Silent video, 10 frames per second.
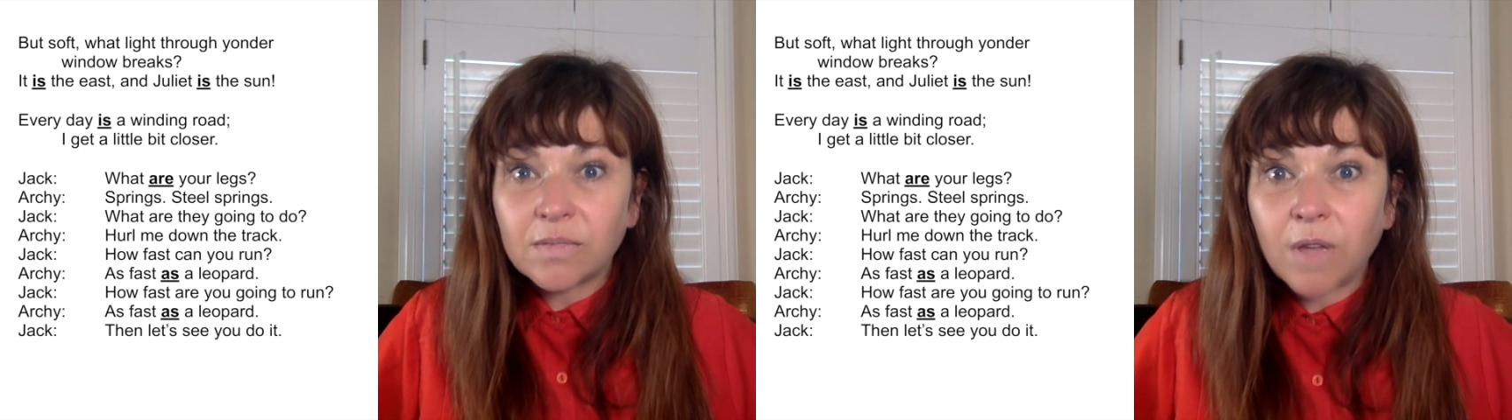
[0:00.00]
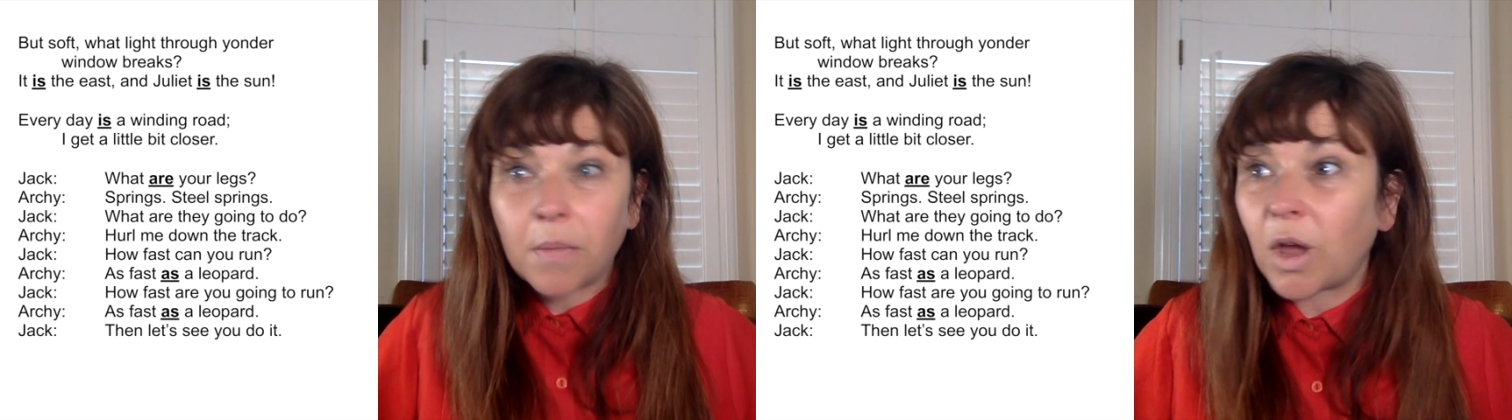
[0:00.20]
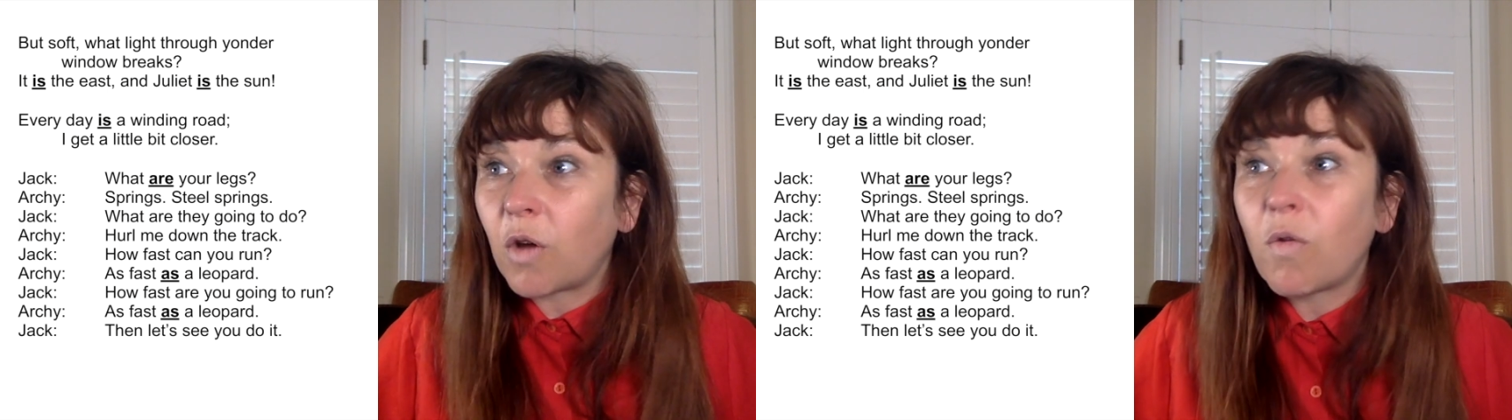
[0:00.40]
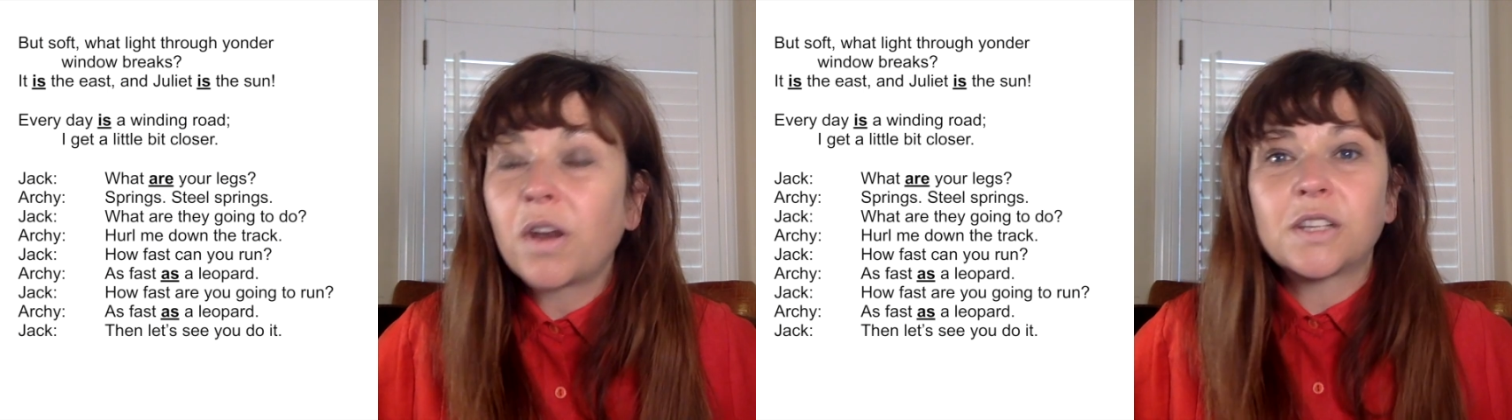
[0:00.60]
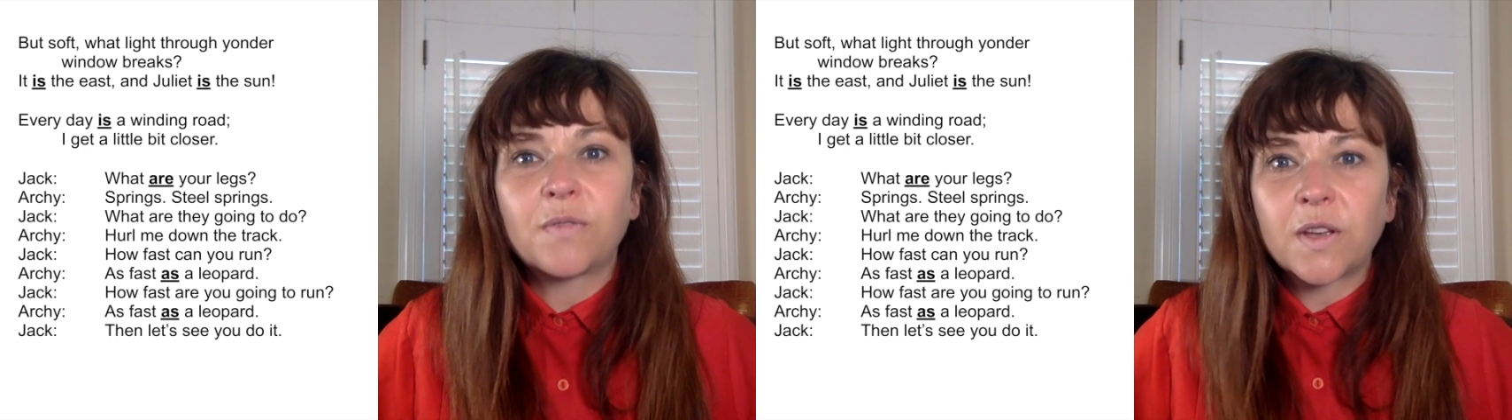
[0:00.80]
I'm going to
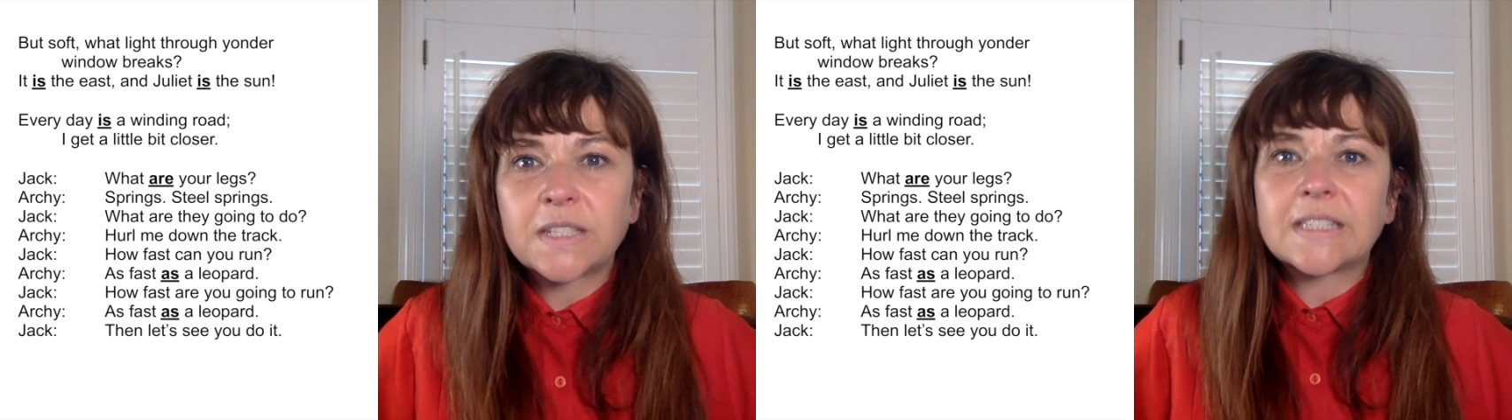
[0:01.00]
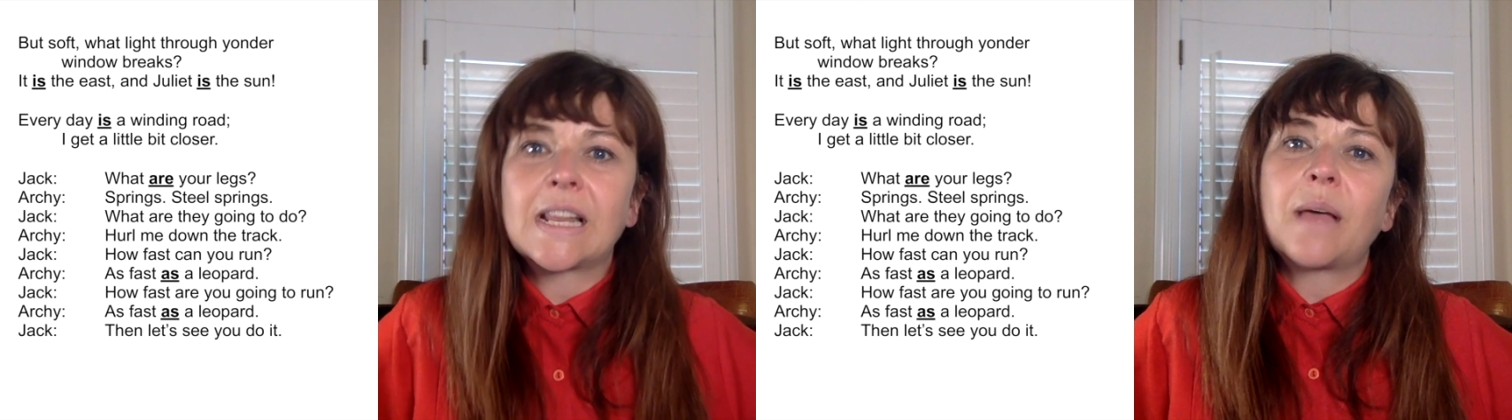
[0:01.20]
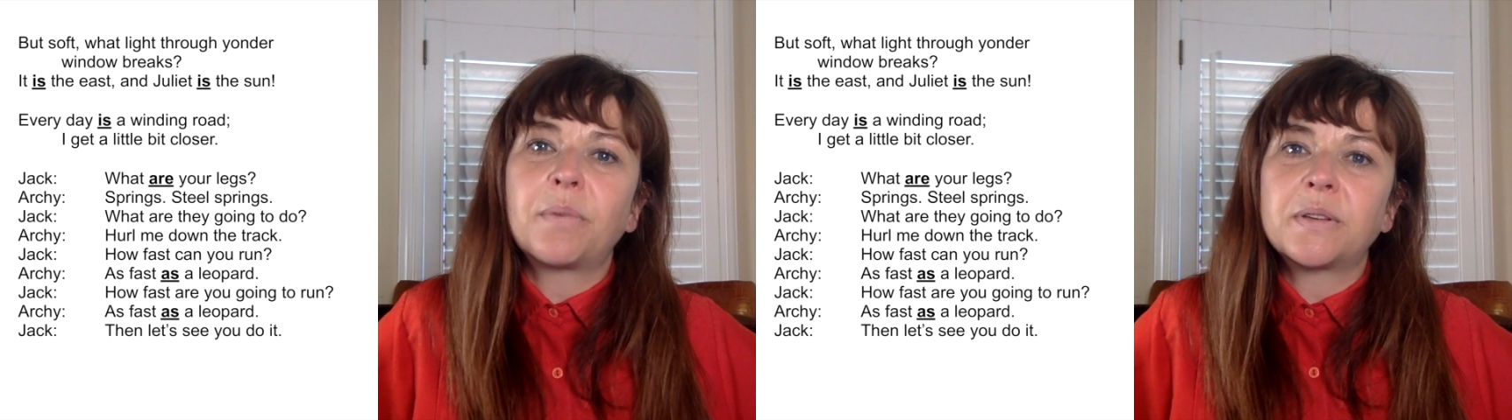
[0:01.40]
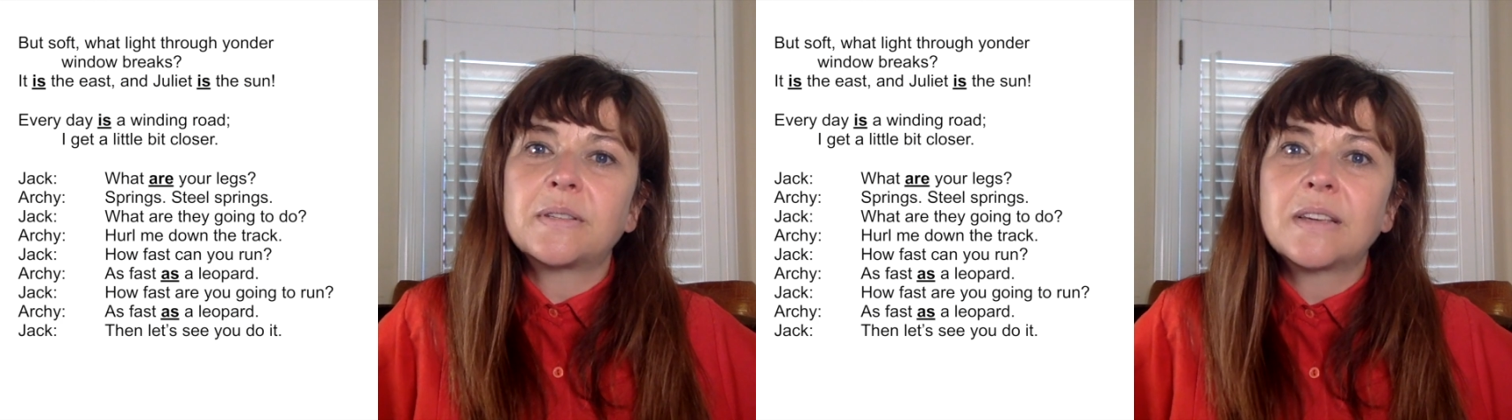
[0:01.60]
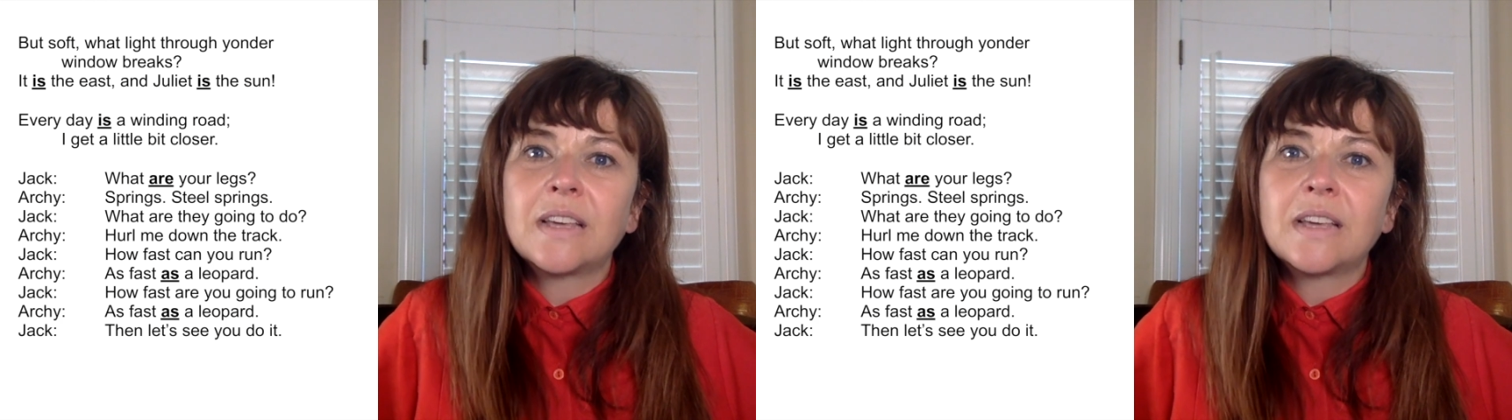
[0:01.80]
run as fast as a leopard.